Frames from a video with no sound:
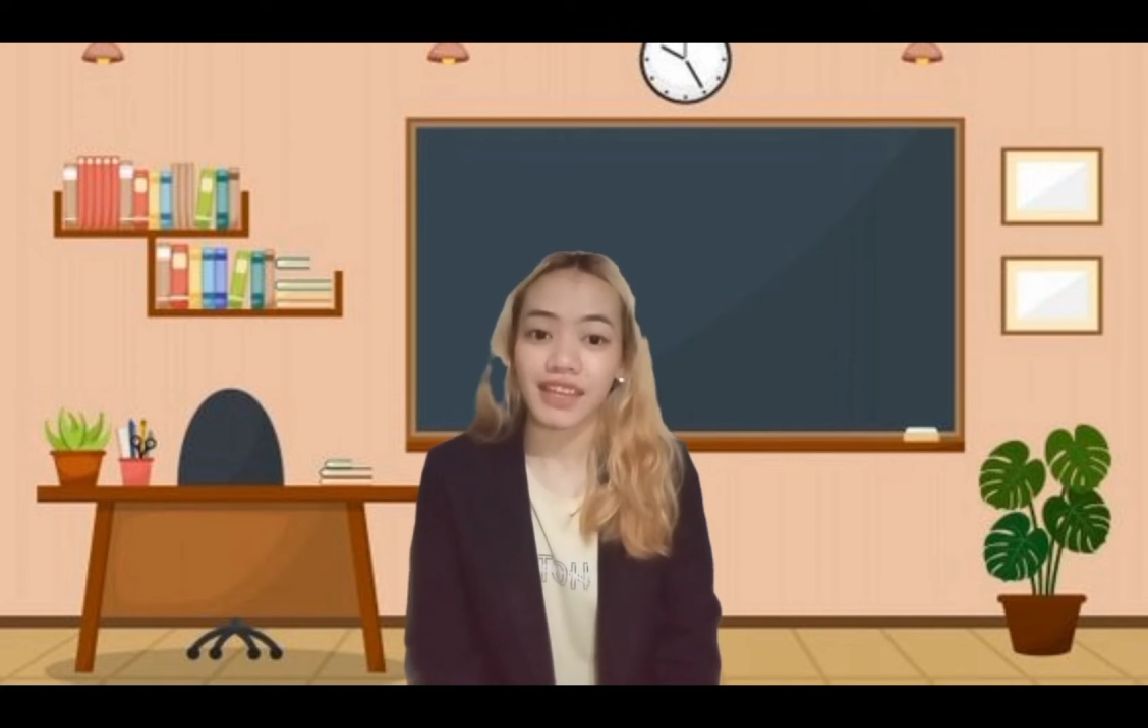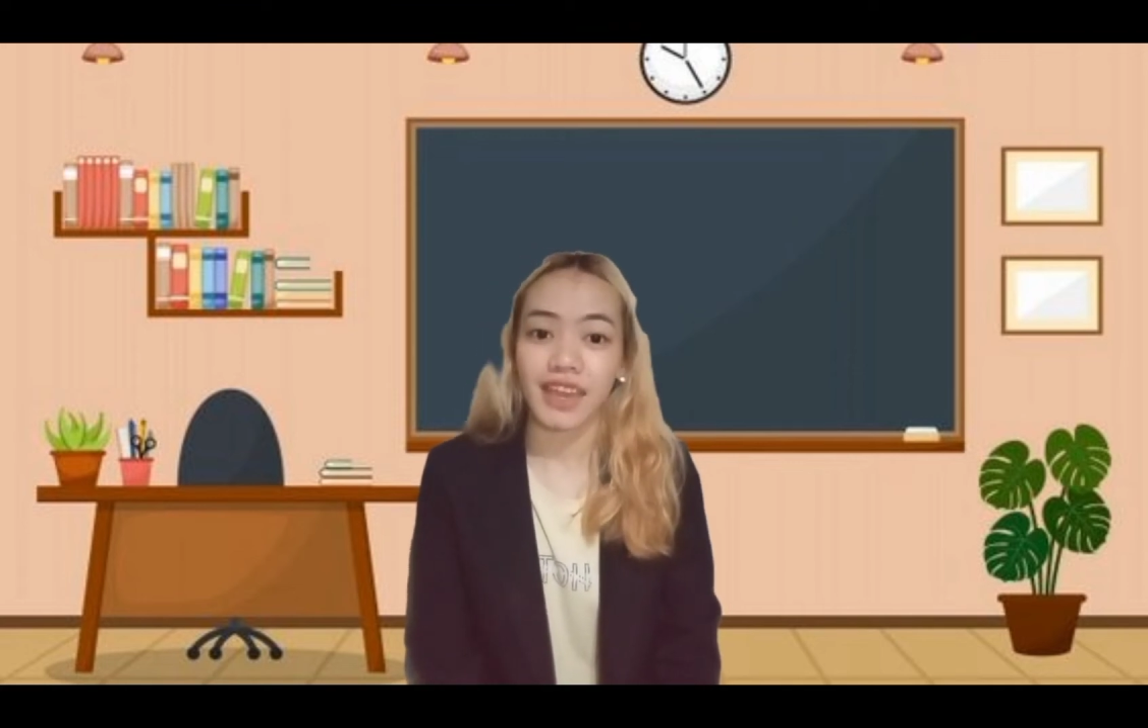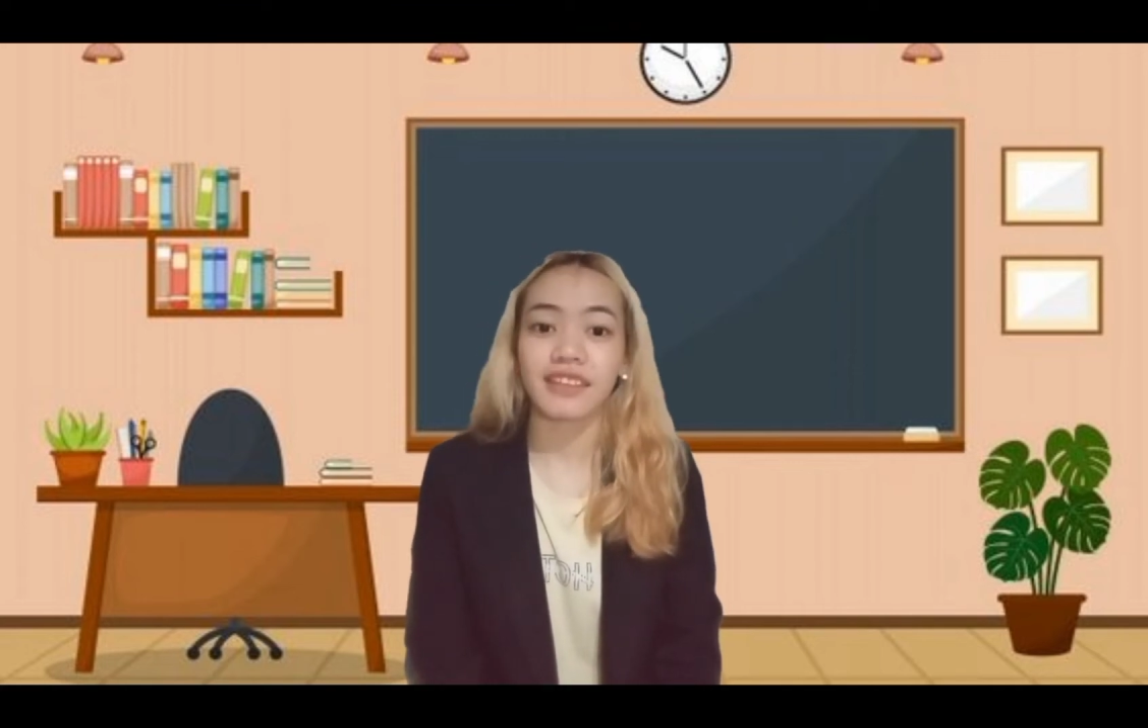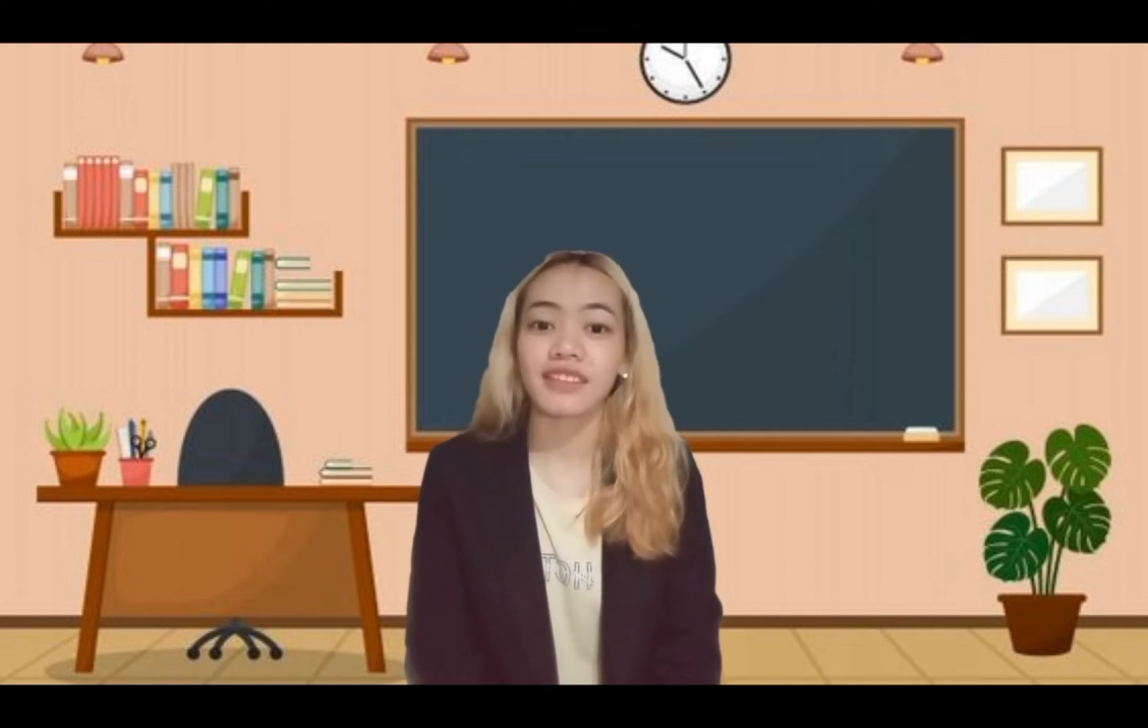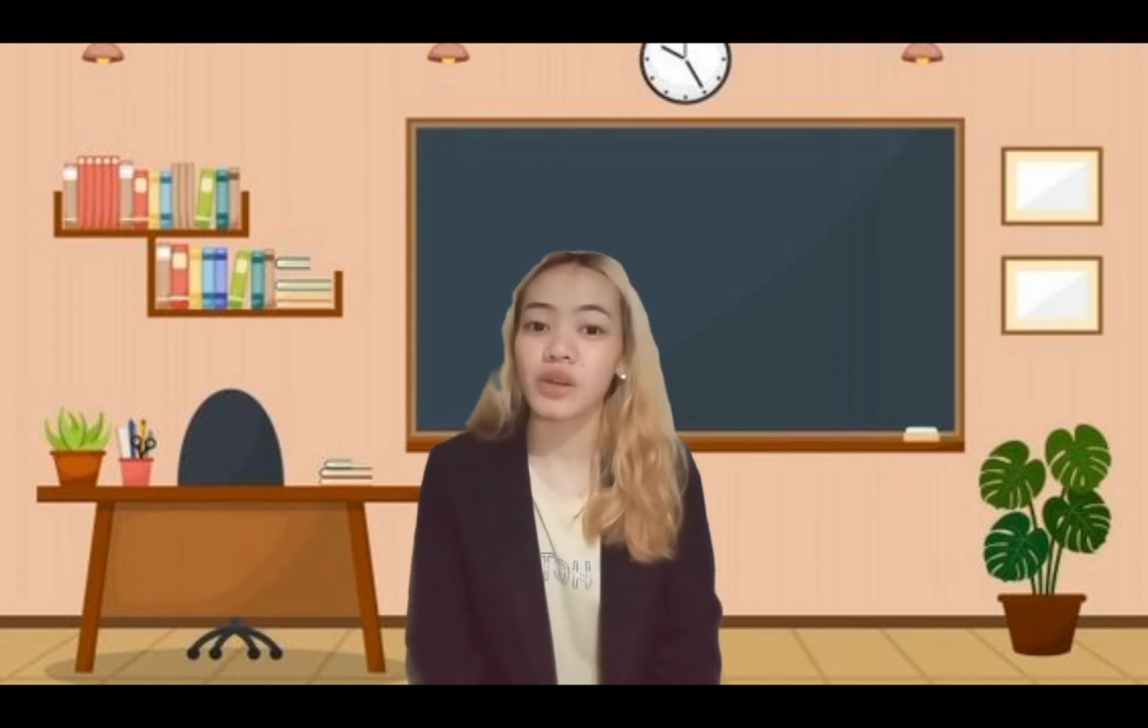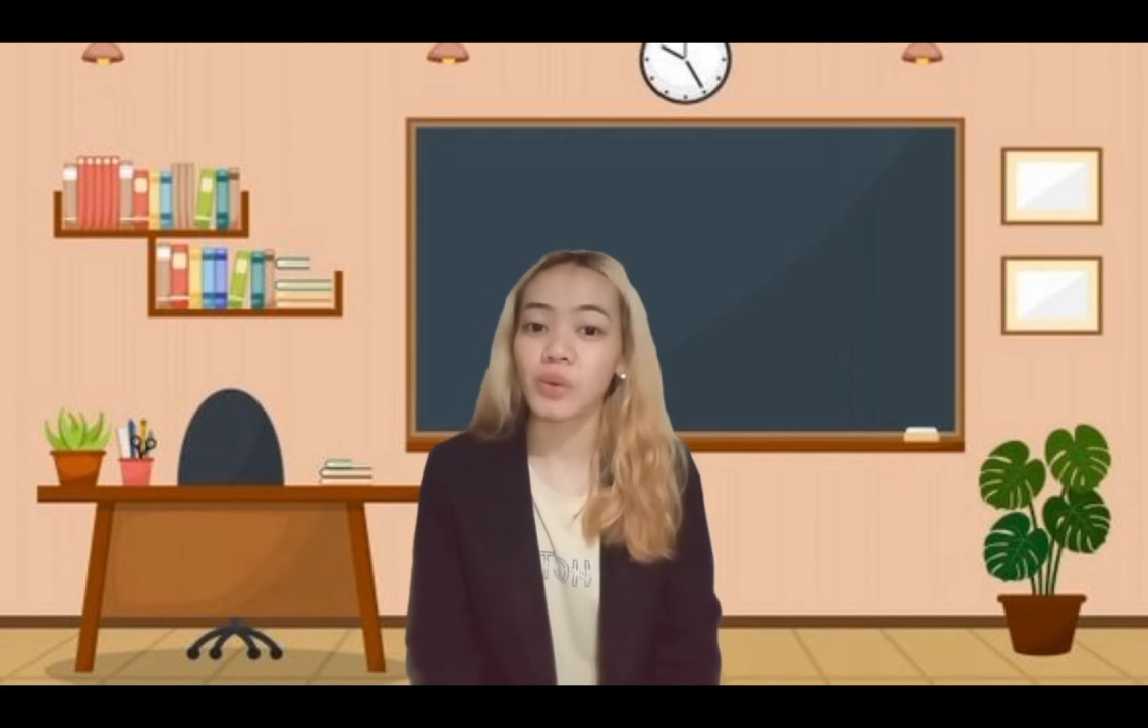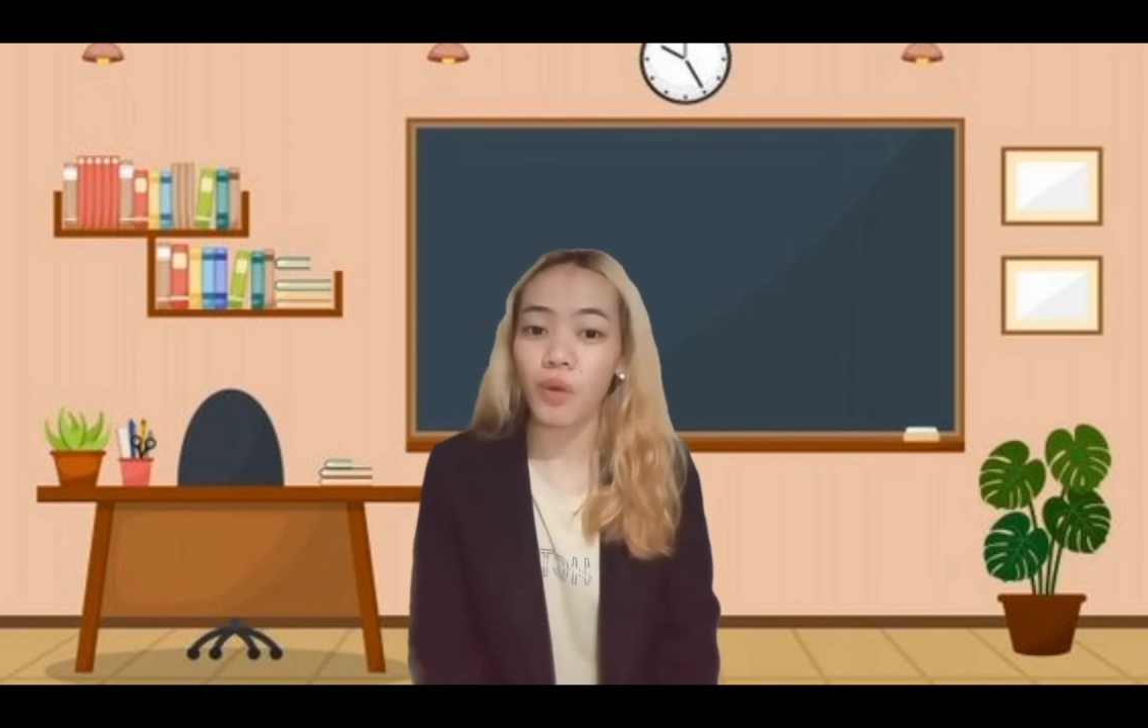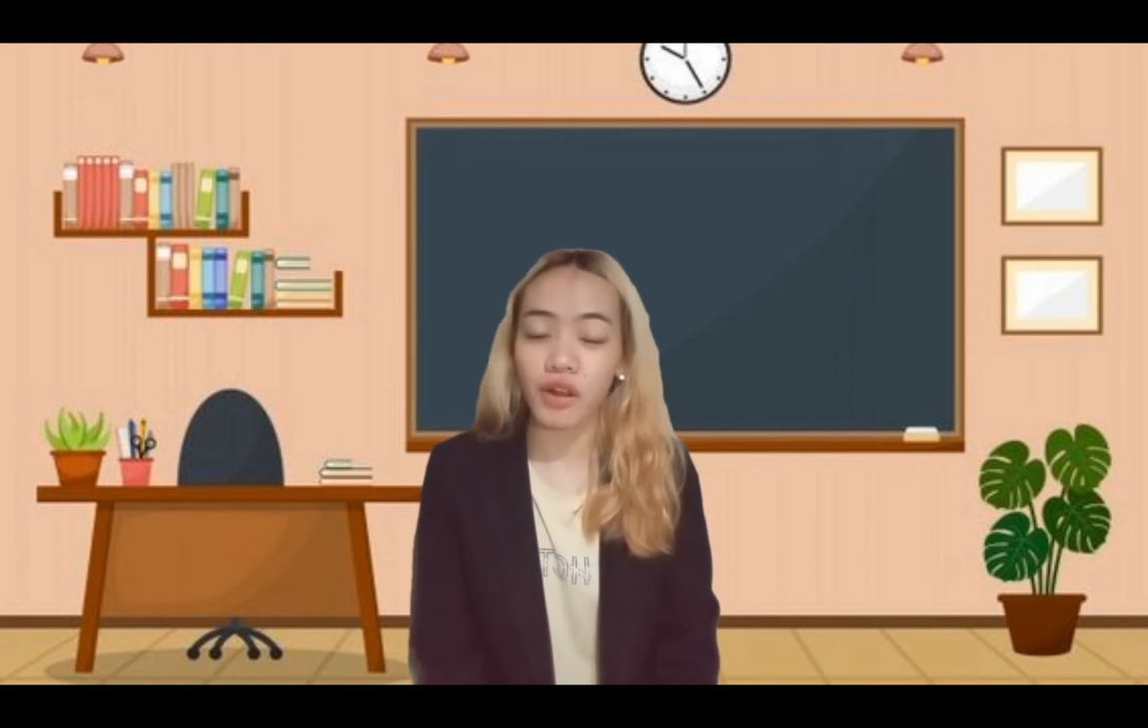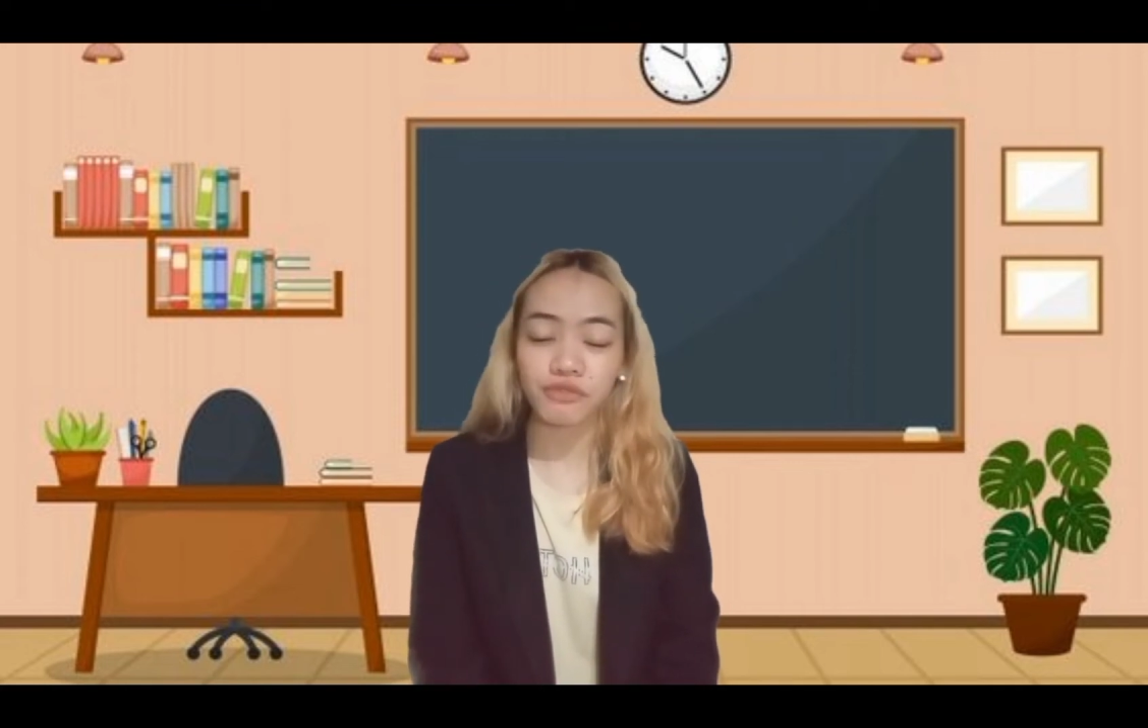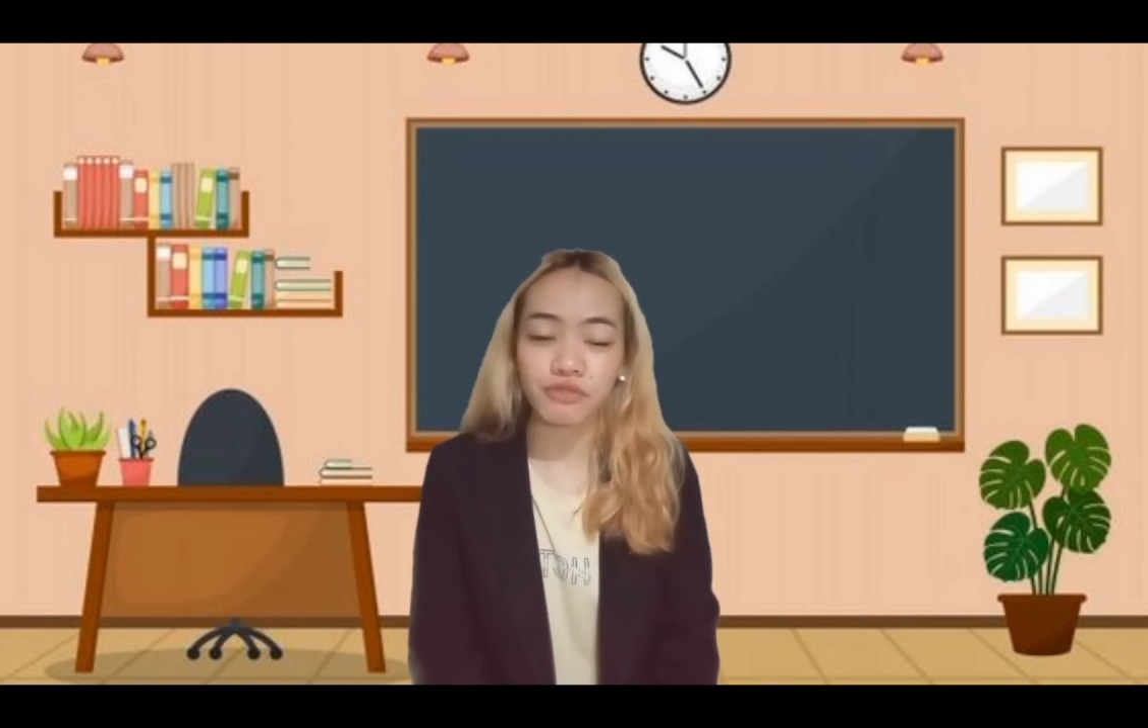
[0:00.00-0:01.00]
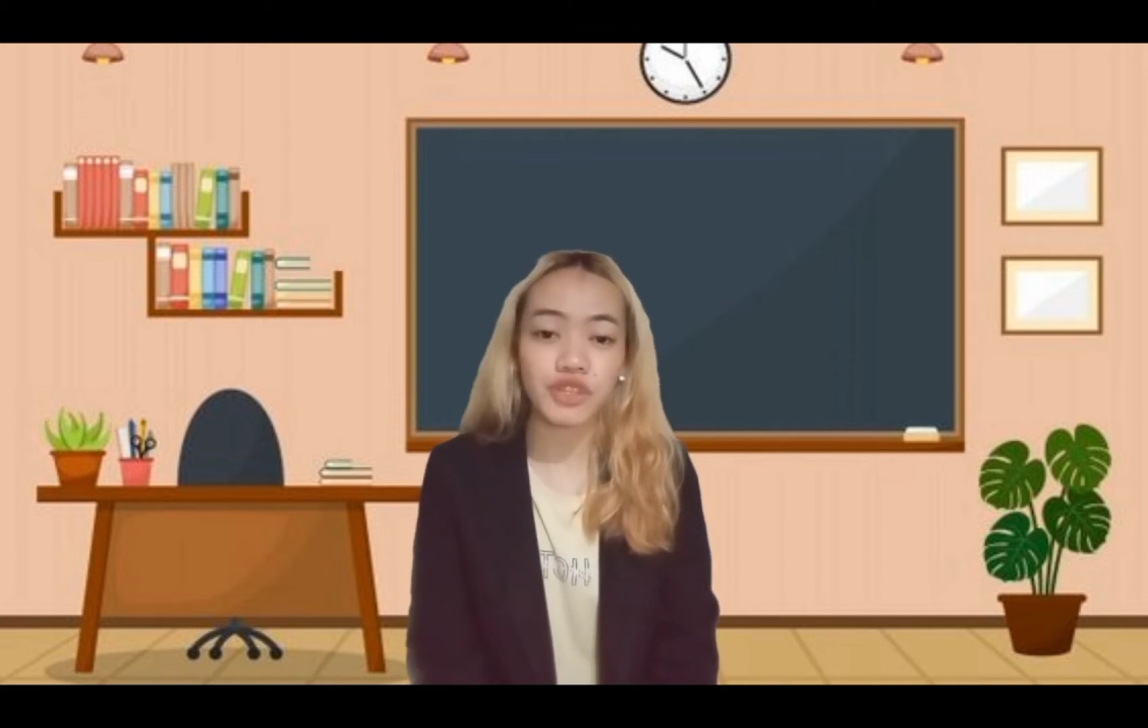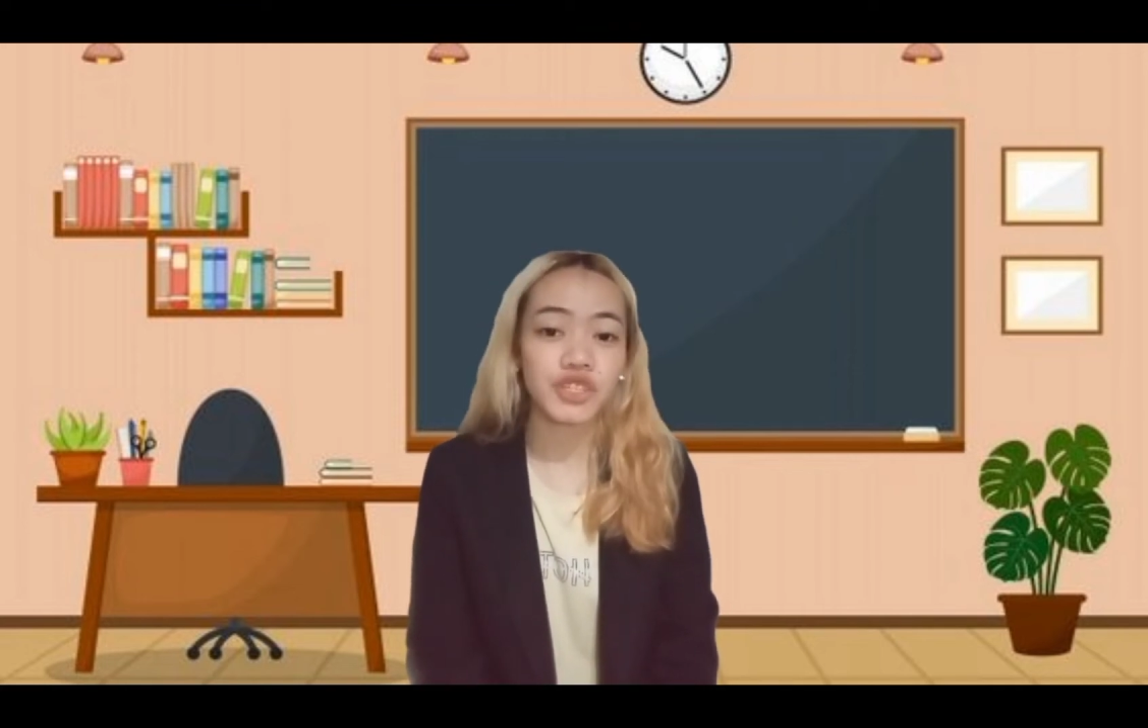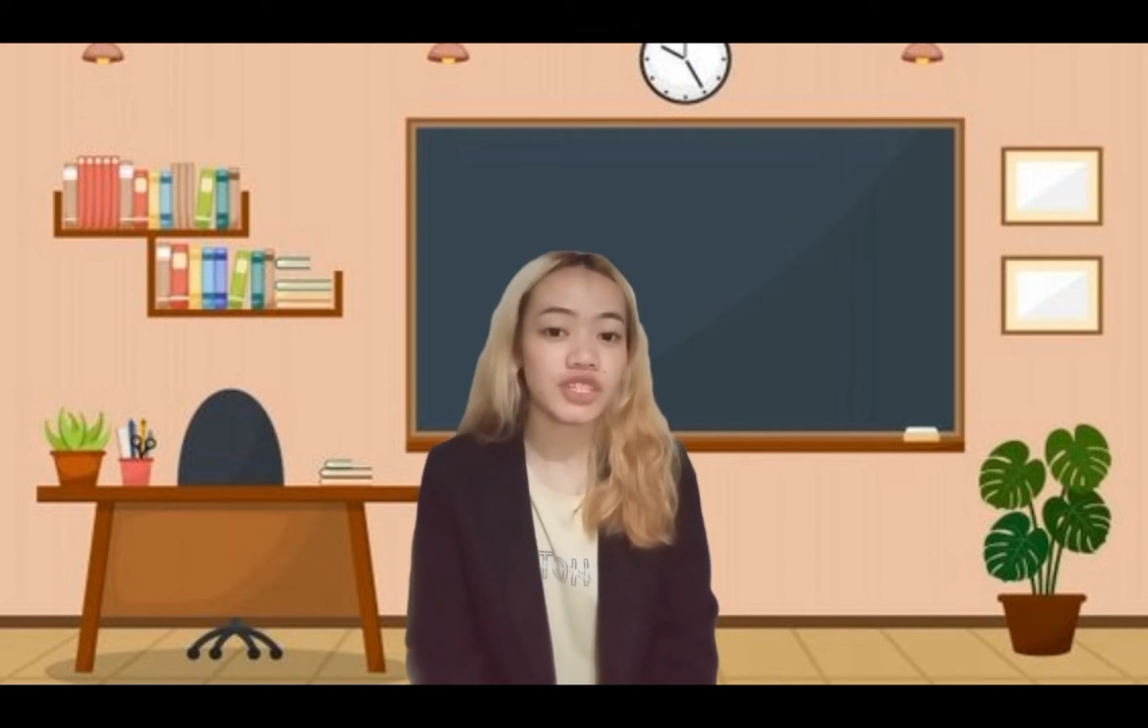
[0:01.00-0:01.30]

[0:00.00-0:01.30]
get a 1/4